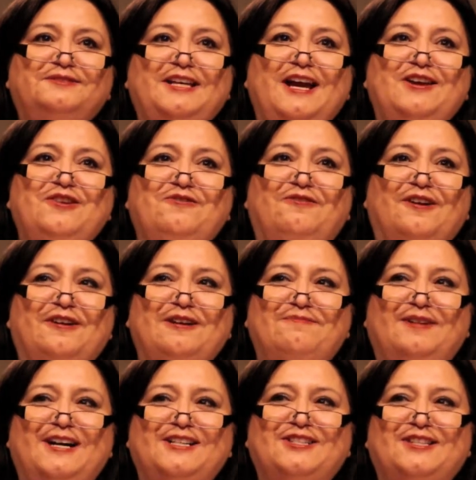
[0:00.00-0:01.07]
Thank you very
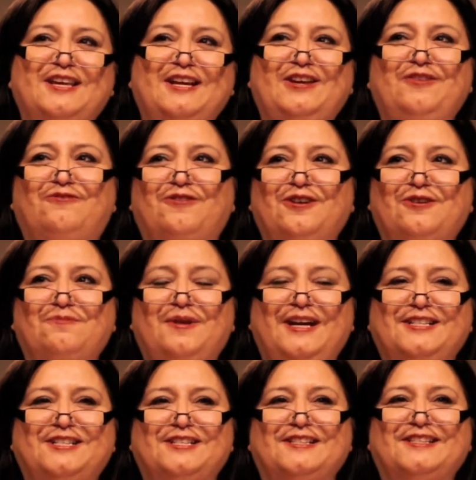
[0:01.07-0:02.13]
much. Thank you for your
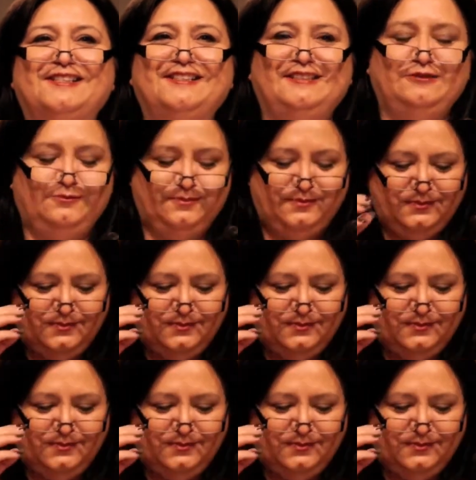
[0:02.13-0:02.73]
patience.